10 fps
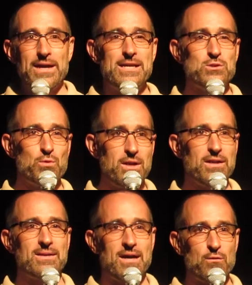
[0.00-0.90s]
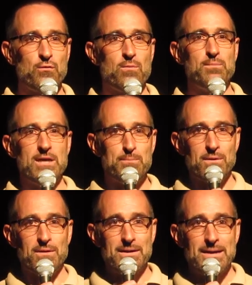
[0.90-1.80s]
It's really done from
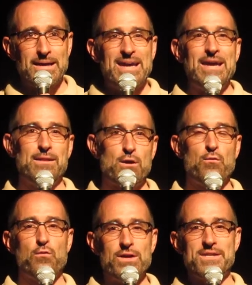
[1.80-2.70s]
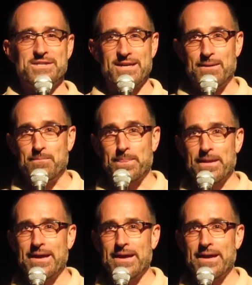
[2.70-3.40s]
people in their free time.